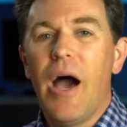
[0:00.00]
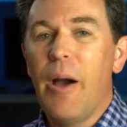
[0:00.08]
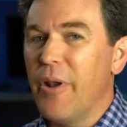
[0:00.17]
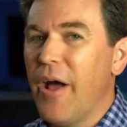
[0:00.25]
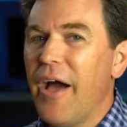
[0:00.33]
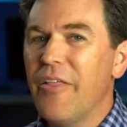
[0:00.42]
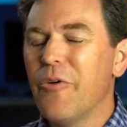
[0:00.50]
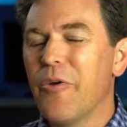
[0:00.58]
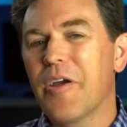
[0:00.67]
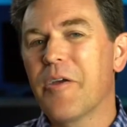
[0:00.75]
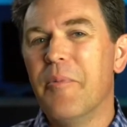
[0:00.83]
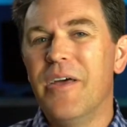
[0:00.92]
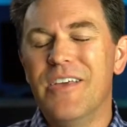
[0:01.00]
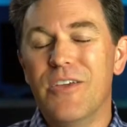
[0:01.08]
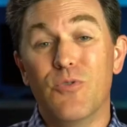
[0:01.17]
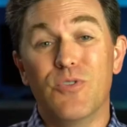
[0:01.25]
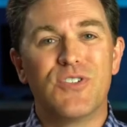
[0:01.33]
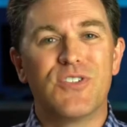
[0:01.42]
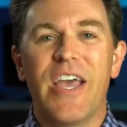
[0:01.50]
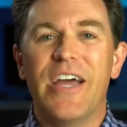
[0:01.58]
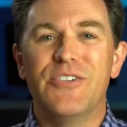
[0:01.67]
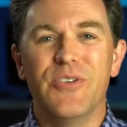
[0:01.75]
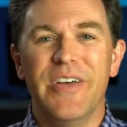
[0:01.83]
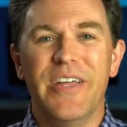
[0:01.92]
I would highly recommend that you
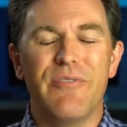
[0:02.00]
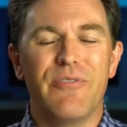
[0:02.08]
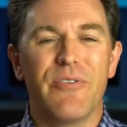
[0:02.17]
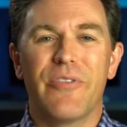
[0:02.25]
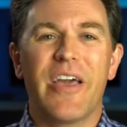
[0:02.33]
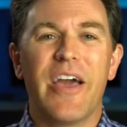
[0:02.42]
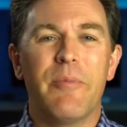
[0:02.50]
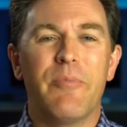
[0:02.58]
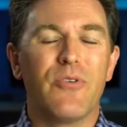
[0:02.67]
schedule it if you're the kind of